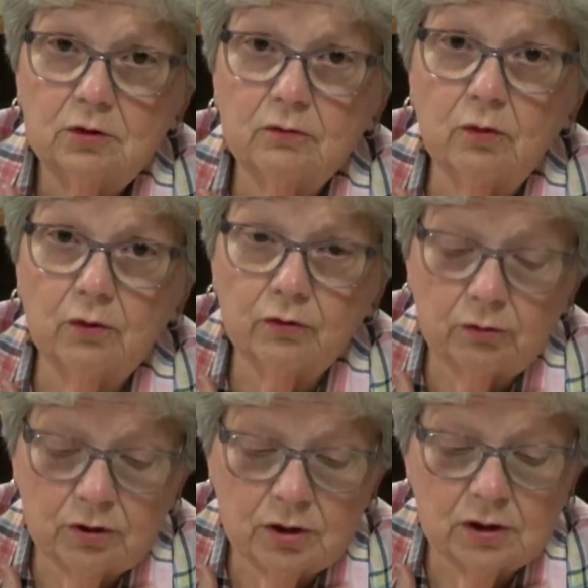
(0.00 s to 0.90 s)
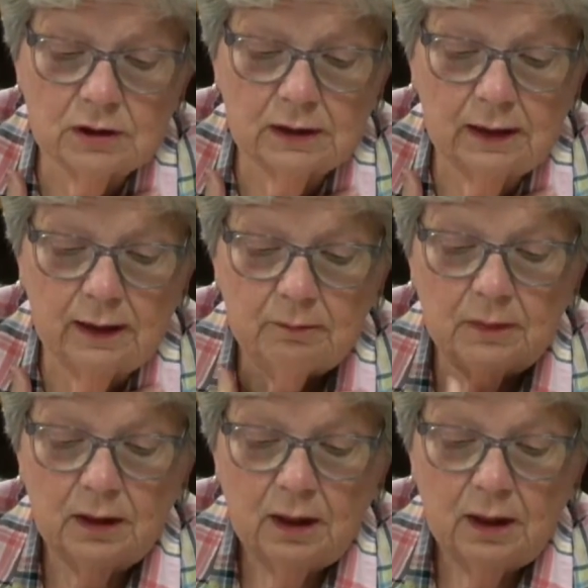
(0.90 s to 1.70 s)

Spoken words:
of course Christians claim,